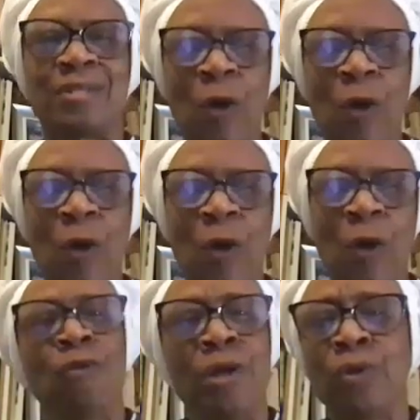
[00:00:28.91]
So
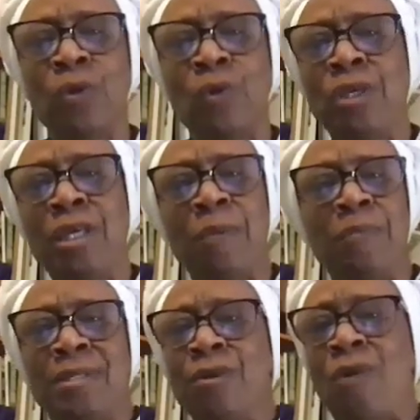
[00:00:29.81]
if you hear little
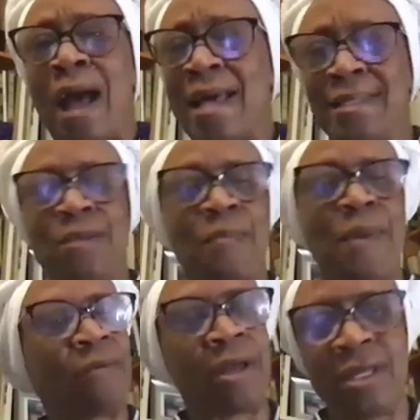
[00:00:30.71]
yips and cries in the
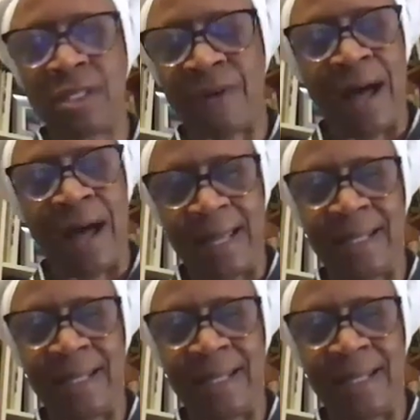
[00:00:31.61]
background, he's fine.